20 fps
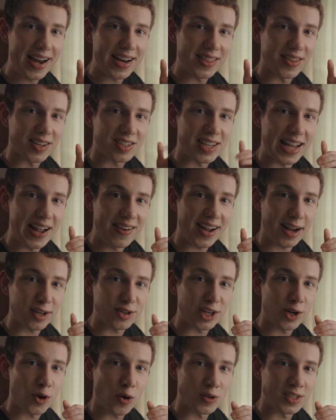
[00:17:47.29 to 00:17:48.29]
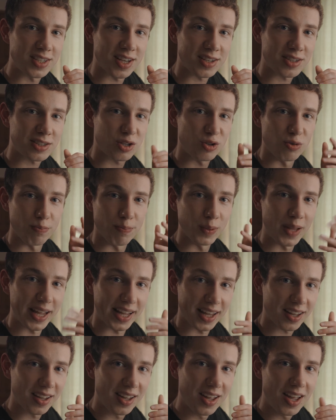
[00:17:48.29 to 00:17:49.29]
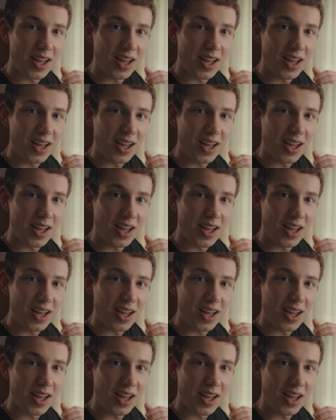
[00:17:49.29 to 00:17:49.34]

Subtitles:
and the sound actually causes us to blink.